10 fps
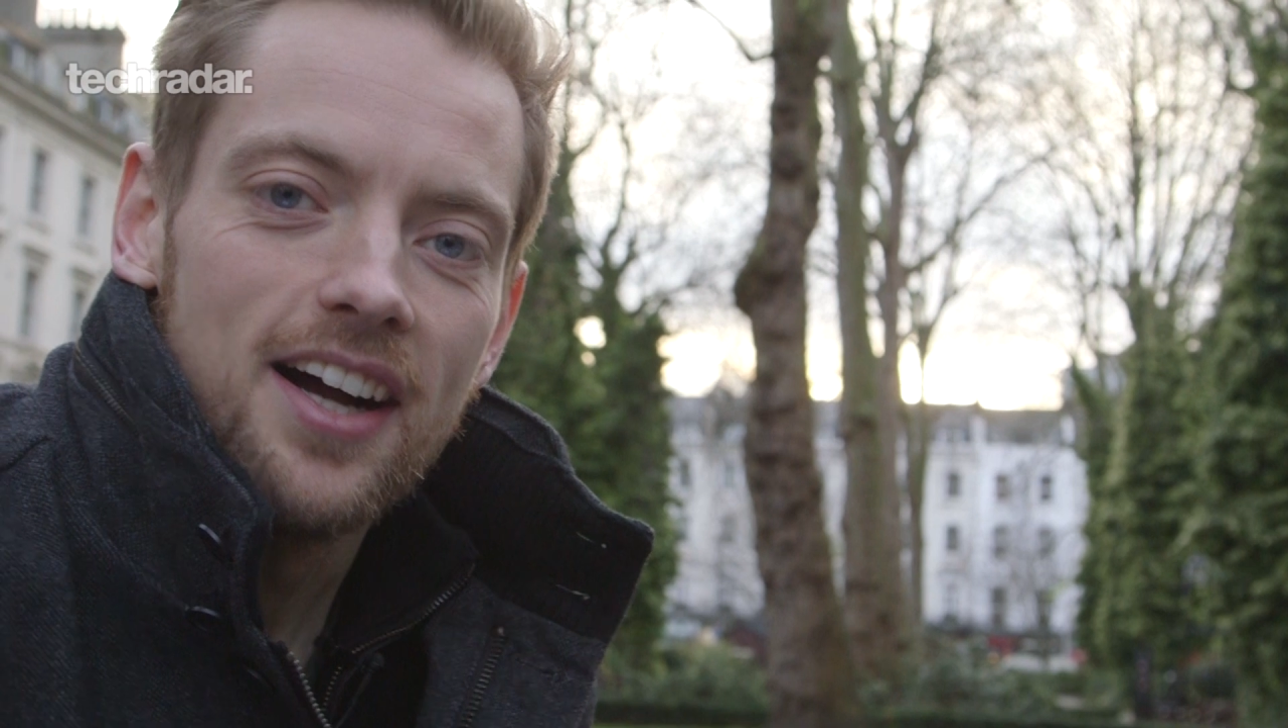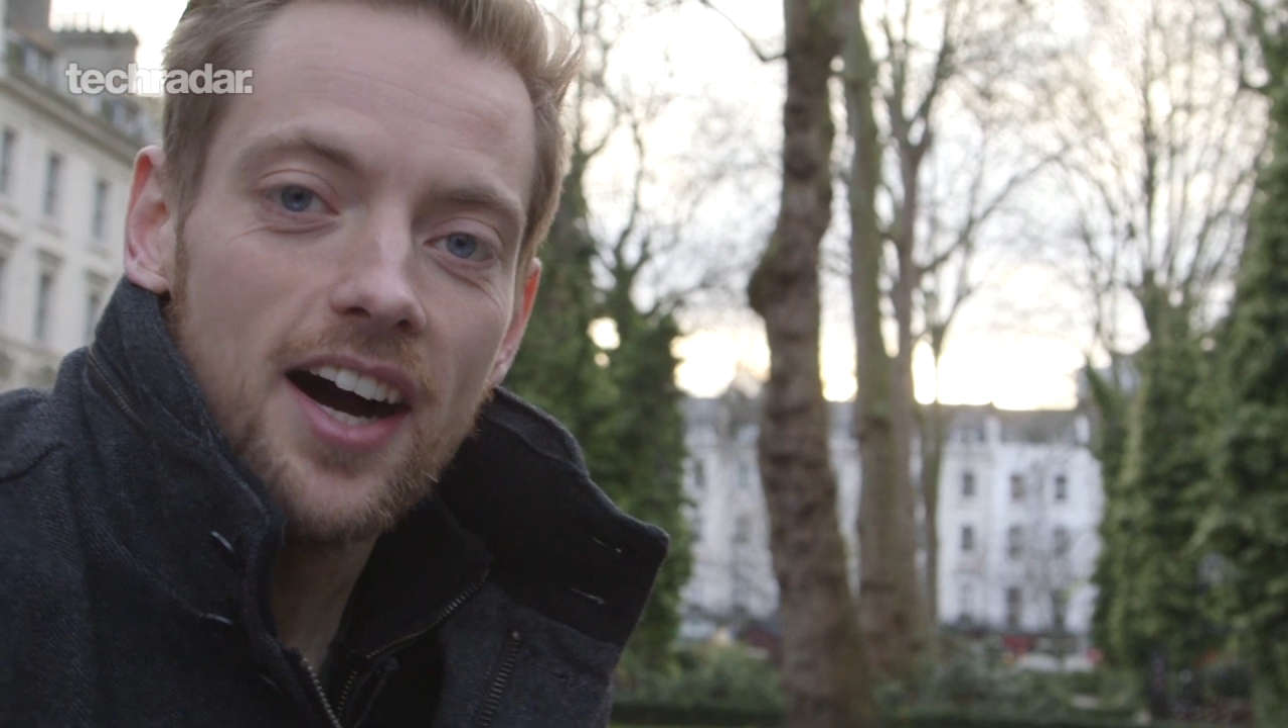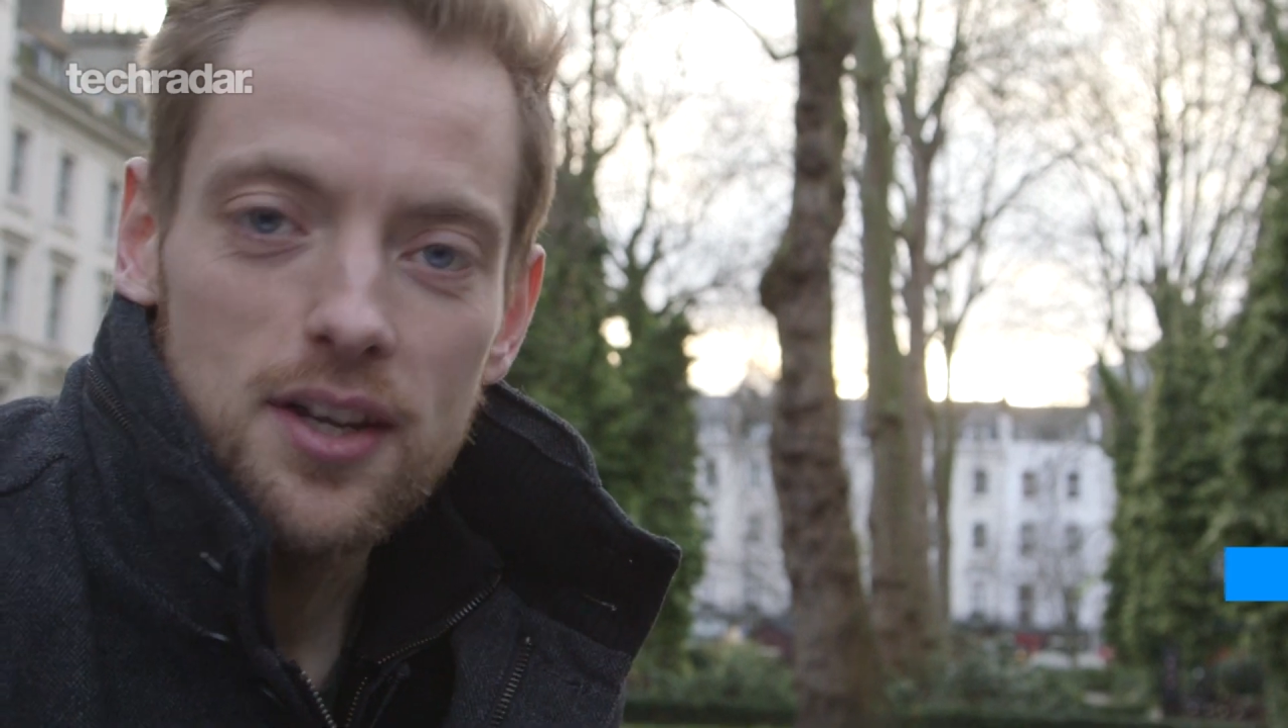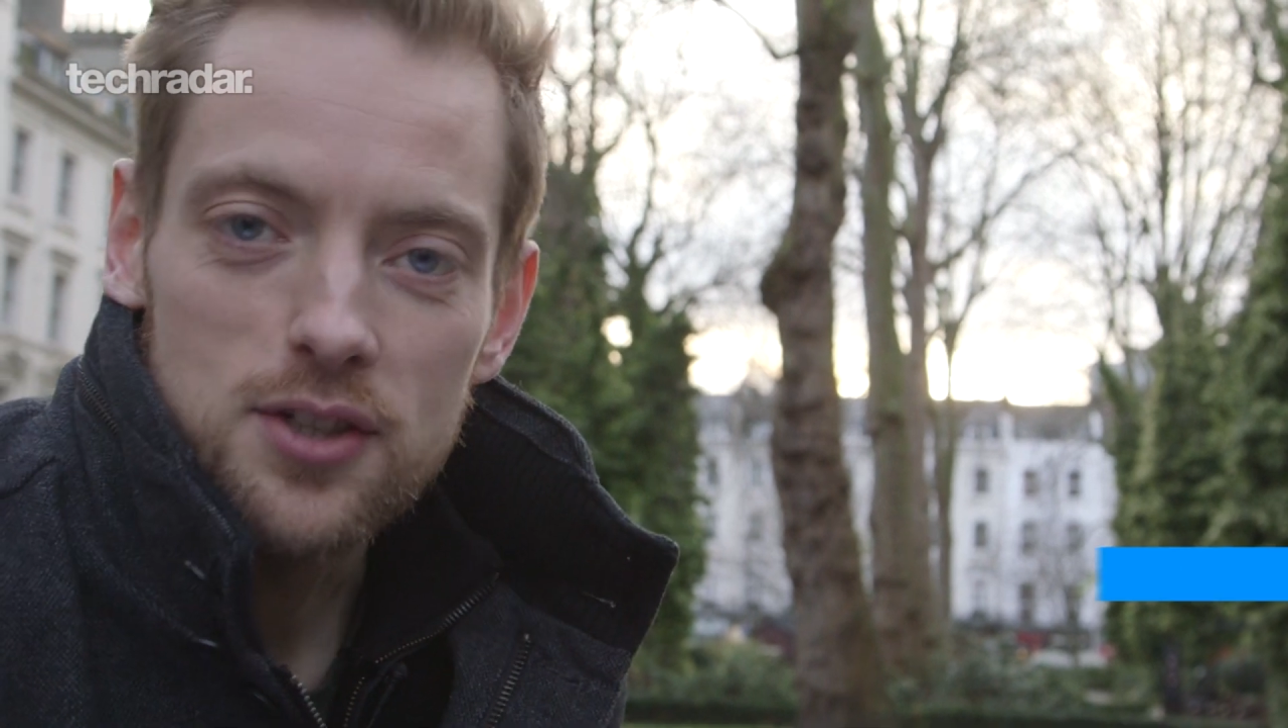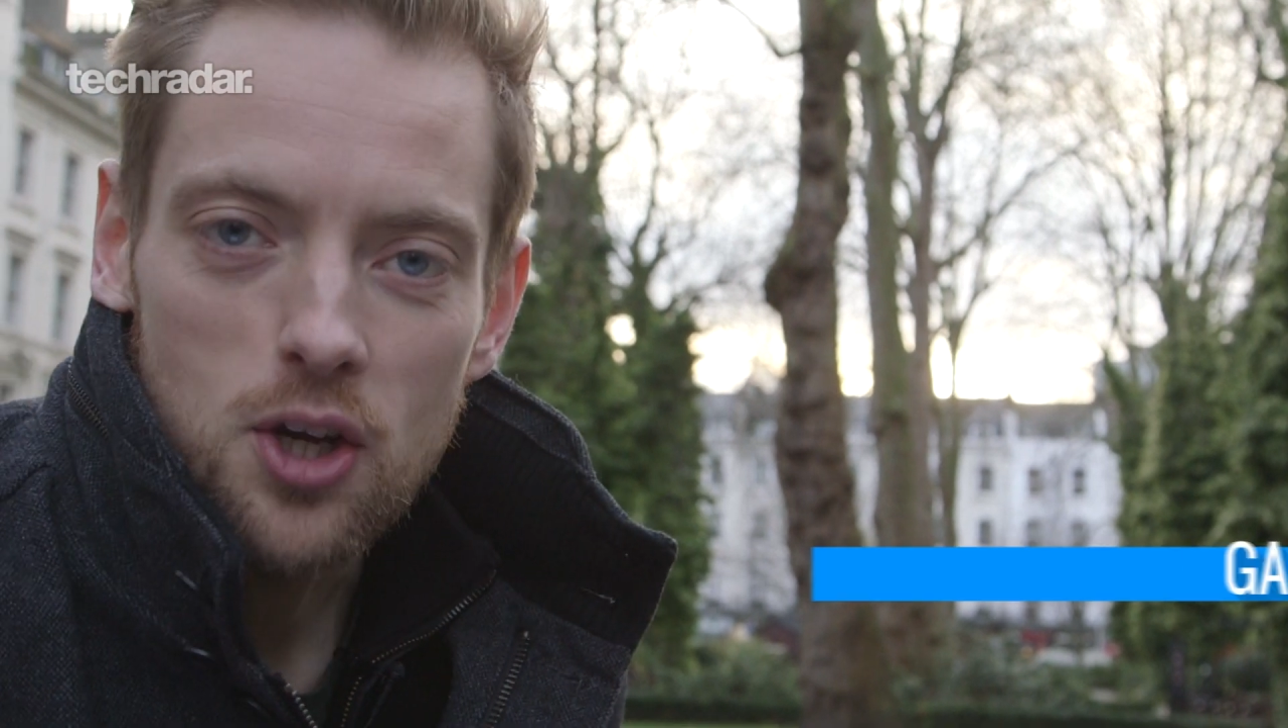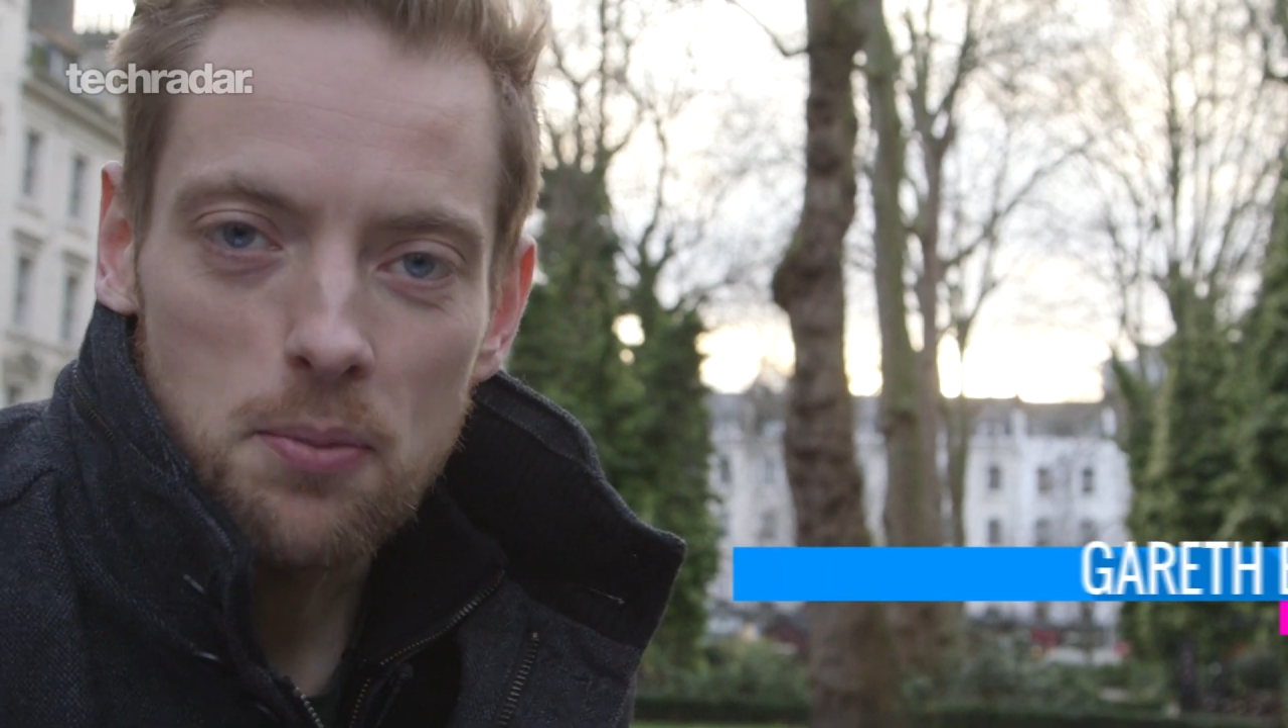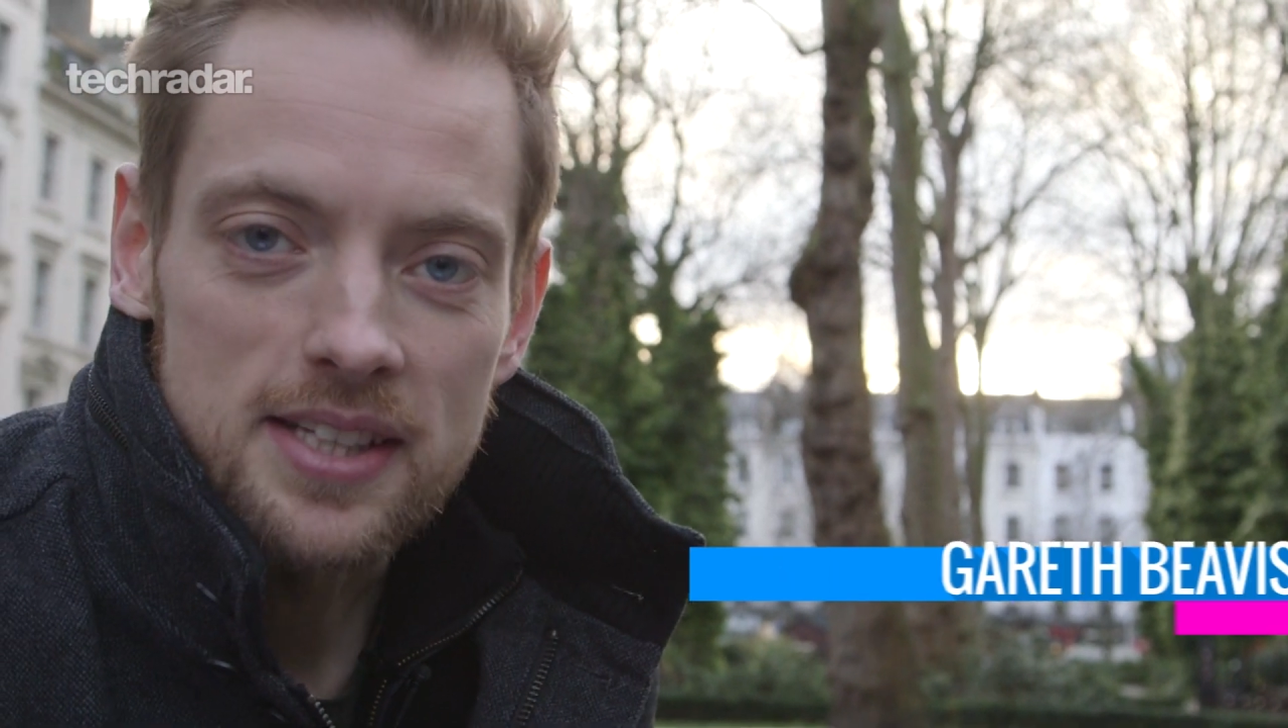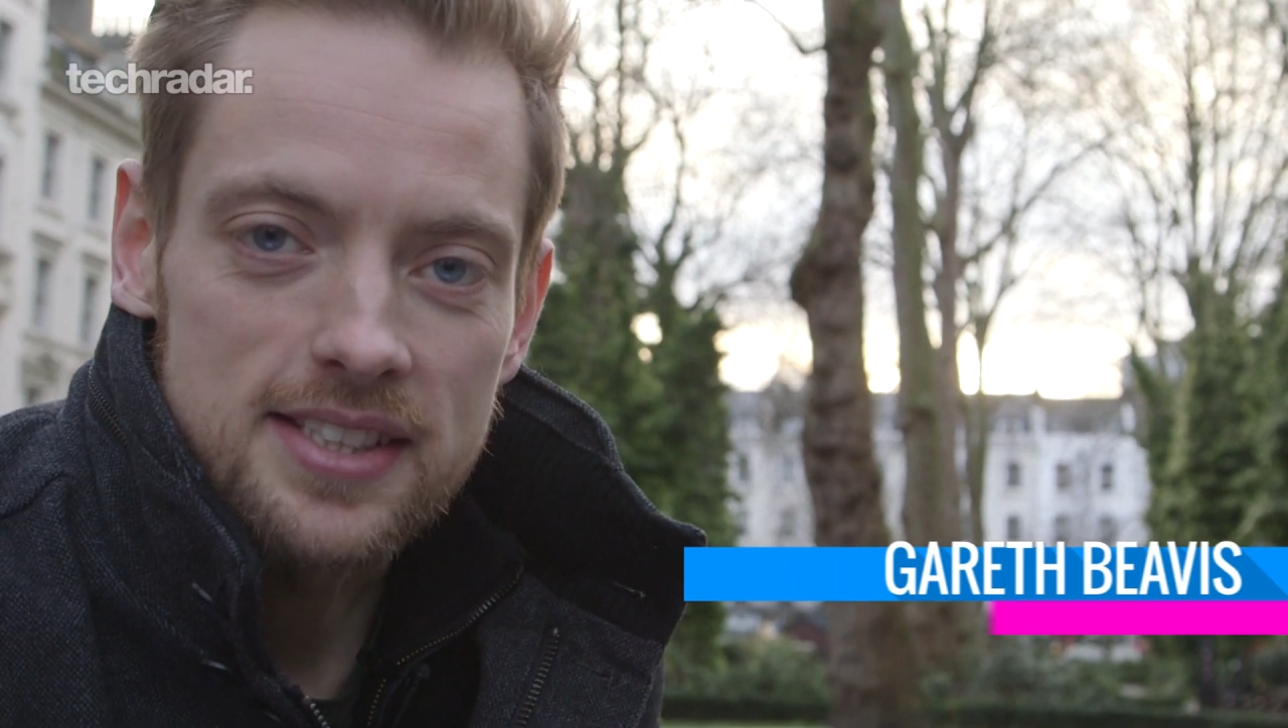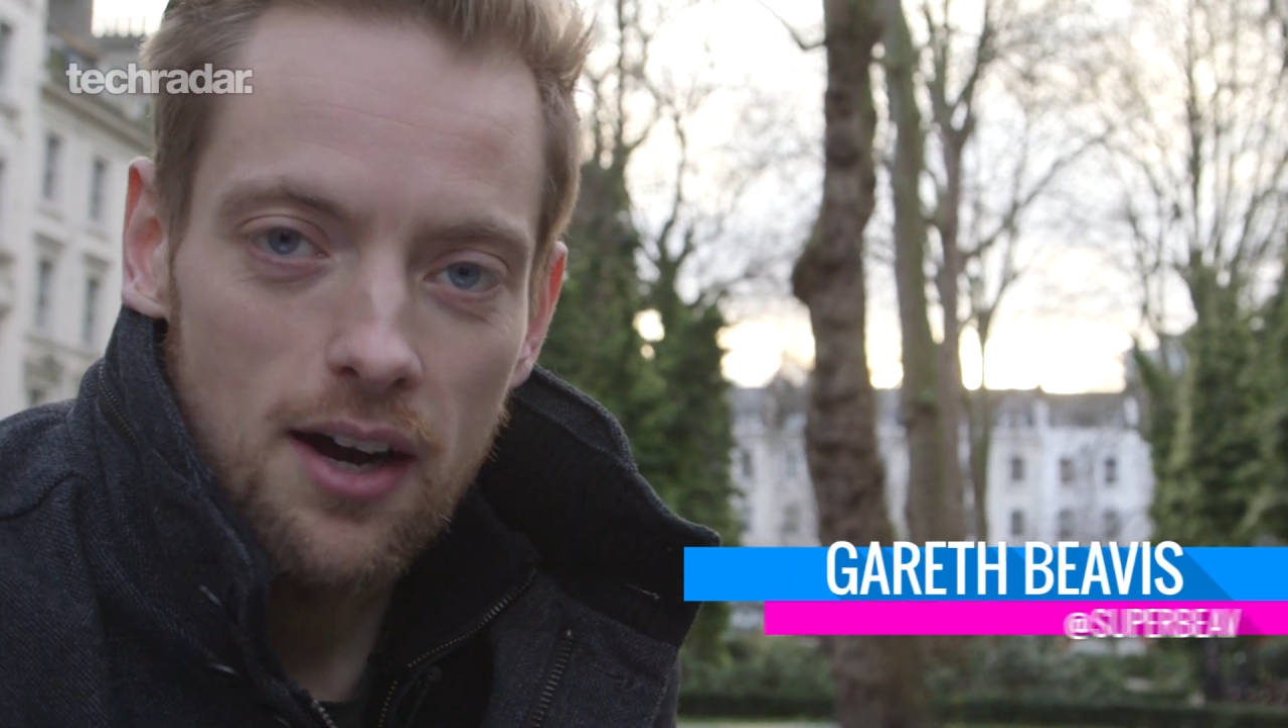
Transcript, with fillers: Hi YouTube, it's